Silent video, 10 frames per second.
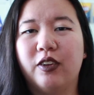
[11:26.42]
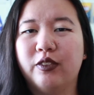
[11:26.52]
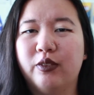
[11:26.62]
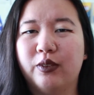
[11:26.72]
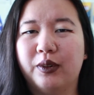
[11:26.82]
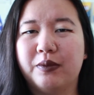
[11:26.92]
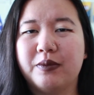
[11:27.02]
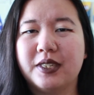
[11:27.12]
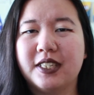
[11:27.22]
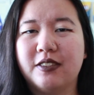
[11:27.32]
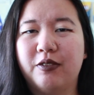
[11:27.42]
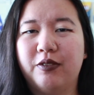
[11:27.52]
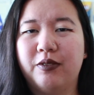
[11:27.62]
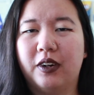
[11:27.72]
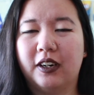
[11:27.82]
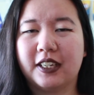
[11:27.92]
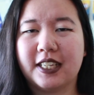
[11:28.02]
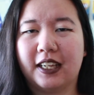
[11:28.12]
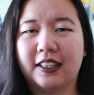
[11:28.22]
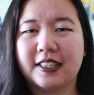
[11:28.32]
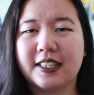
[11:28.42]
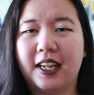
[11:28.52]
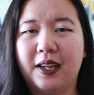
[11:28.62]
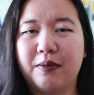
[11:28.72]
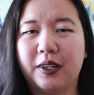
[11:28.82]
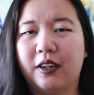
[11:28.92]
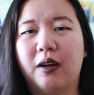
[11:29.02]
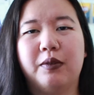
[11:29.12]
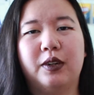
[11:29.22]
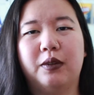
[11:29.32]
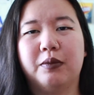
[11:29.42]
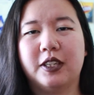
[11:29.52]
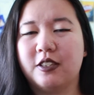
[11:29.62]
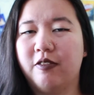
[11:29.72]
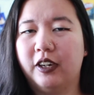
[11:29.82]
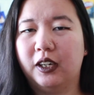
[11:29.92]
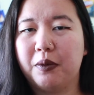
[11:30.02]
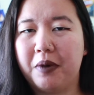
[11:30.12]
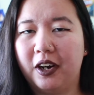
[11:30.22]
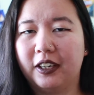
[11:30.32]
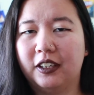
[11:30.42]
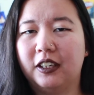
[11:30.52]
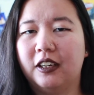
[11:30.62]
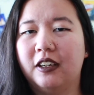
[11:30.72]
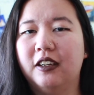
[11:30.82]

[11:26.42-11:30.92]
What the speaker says: all of the rooms are exactly the same. The common room looks very modern.